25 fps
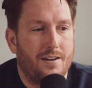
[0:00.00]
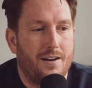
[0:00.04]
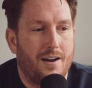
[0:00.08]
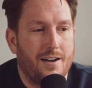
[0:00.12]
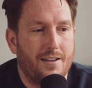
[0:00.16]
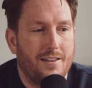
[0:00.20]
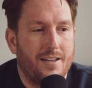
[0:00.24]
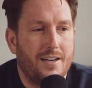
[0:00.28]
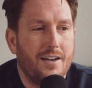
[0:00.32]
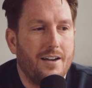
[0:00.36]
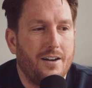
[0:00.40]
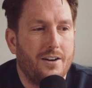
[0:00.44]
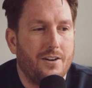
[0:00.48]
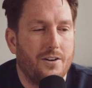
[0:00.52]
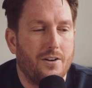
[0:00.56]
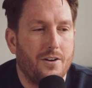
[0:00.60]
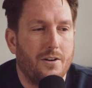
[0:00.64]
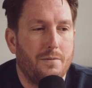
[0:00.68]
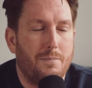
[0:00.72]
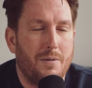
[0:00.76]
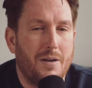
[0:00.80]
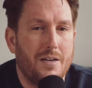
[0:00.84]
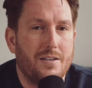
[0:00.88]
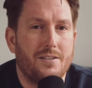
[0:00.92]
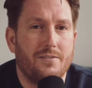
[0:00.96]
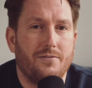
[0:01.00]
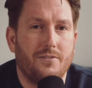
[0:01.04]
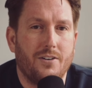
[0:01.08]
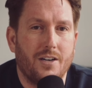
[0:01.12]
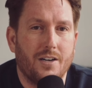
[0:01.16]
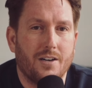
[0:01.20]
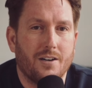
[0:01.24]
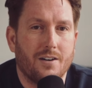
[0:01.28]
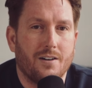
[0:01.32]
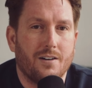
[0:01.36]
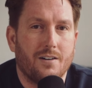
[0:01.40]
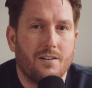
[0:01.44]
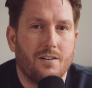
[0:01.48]
I think a good piece of
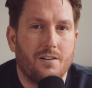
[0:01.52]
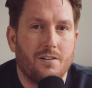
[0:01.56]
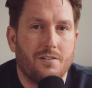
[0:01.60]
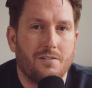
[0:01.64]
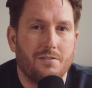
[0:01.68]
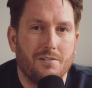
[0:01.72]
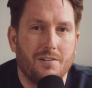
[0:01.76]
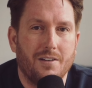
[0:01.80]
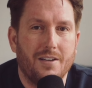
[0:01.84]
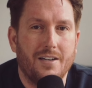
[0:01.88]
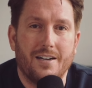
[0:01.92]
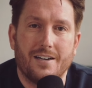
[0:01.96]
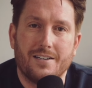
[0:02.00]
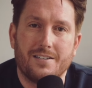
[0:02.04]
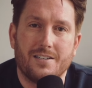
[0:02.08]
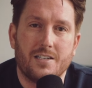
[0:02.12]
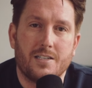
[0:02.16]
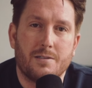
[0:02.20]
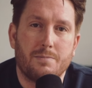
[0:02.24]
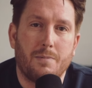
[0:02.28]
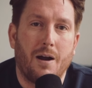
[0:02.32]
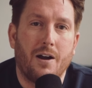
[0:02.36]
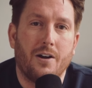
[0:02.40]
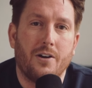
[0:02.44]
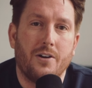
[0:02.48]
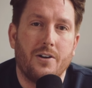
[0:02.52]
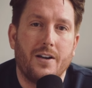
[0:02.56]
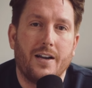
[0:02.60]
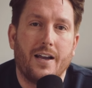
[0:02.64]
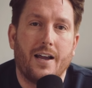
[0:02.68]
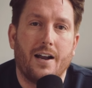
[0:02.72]
gear really does inspire you to